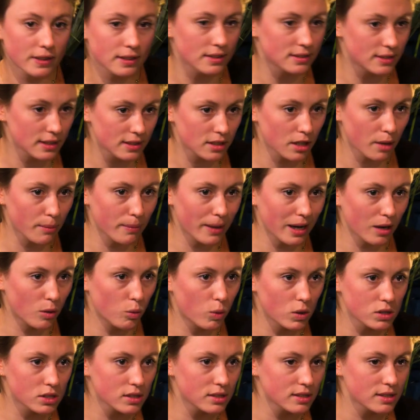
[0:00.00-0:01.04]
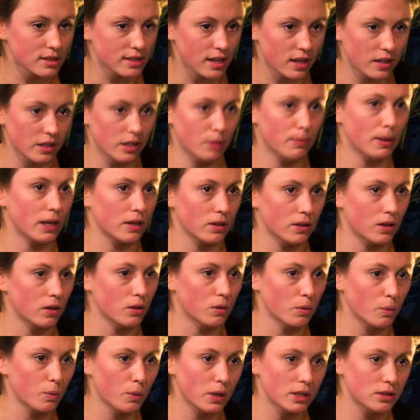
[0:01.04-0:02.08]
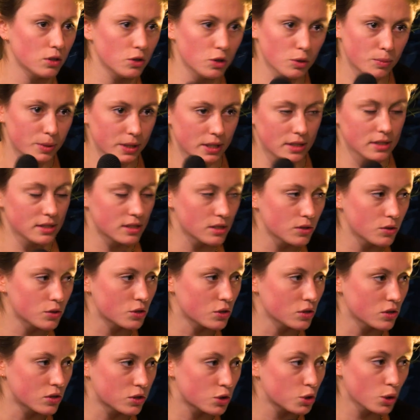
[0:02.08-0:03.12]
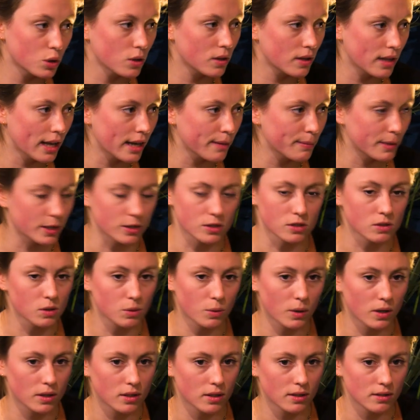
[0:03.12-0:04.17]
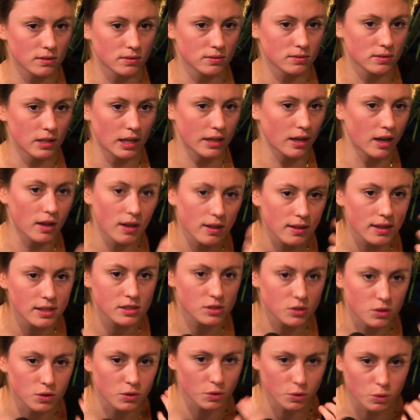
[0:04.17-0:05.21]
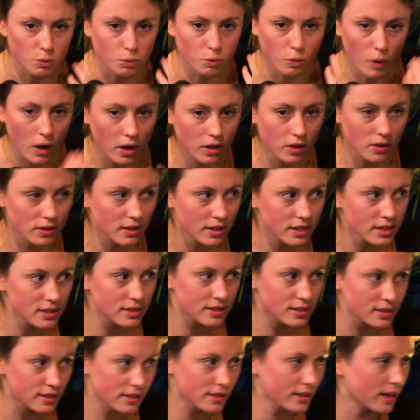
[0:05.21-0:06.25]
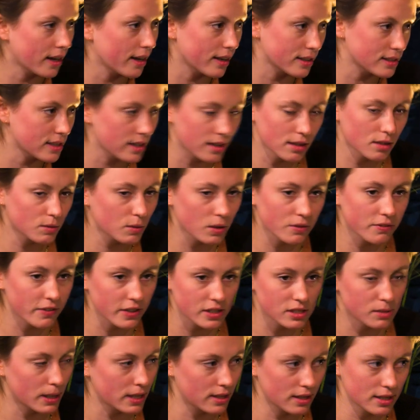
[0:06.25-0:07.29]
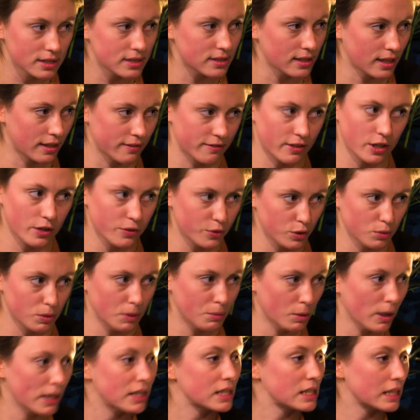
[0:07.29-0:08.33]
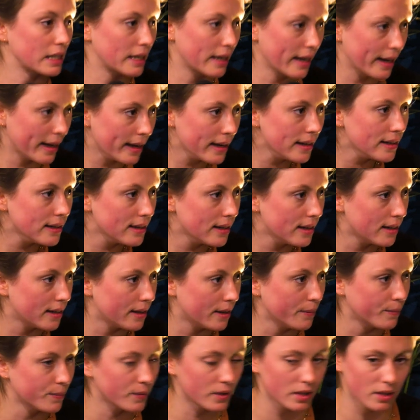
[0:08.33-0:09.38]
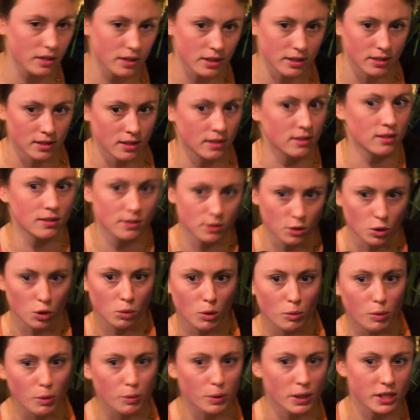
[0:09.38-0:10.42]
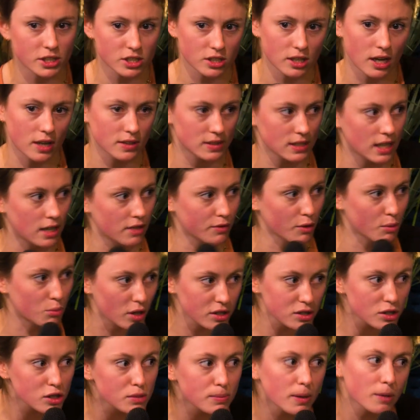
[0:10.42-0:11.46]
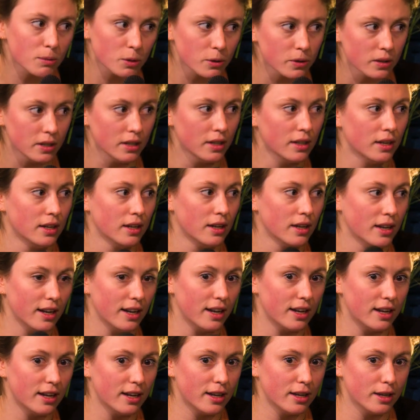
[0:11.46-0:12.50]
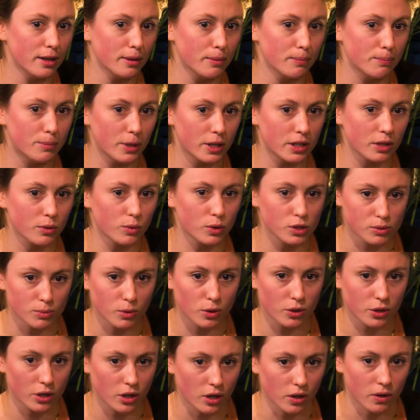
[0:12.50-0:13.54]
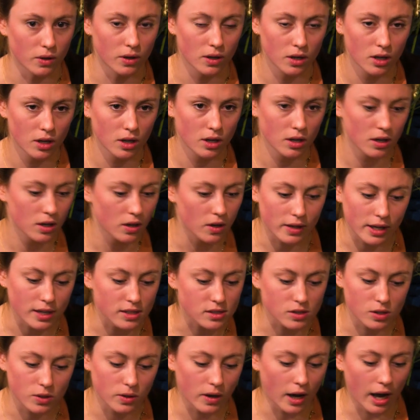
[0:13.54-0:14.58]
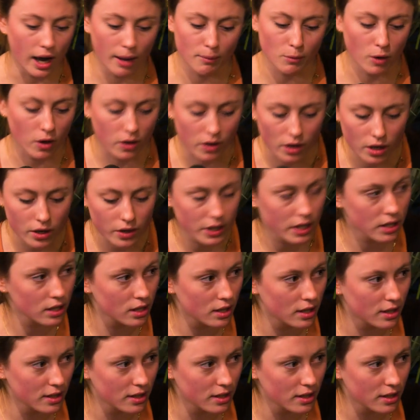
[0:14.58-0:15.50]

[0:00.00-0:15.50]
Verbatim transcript: that did come back wasn't necessarily about you know what the European institutions should look like because no one, unless you, you work on this, yeah, exactly, no one thinks about this, and very few people actually care um, in the normal population outside of the Brussels bubble. Uh, but it was more you know, okay, so I'm Hungarian. It was like a